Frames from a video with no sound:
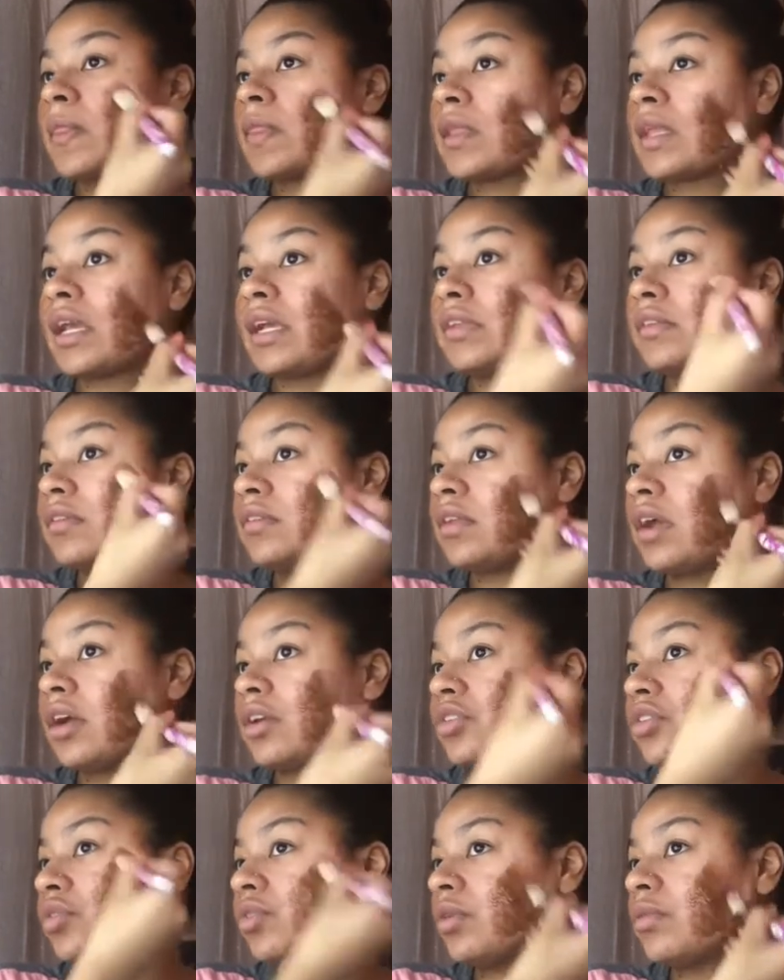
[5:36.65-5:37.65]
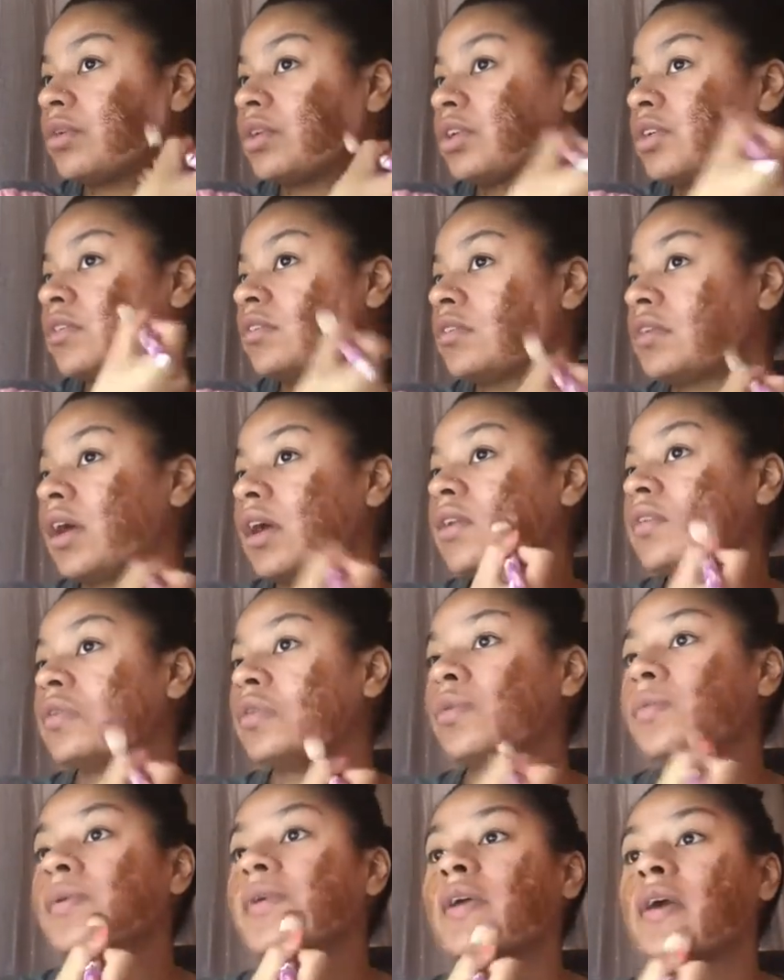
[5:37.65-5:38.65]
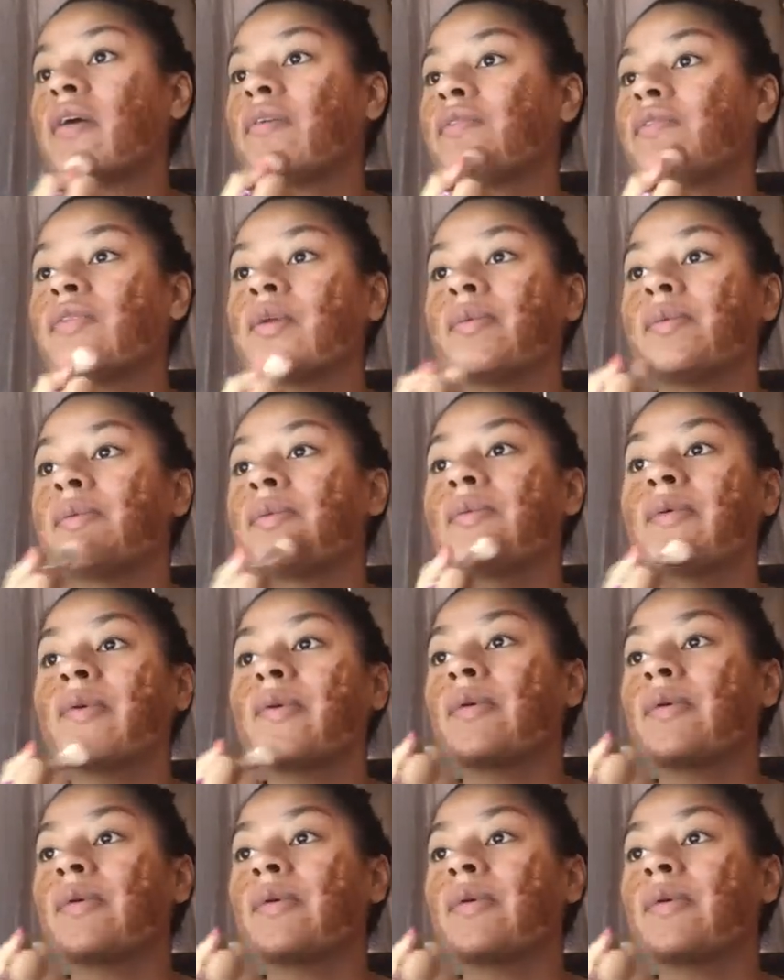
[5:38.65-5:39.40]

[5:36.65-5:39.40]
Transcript: get stuck to it, which is not super comfortable.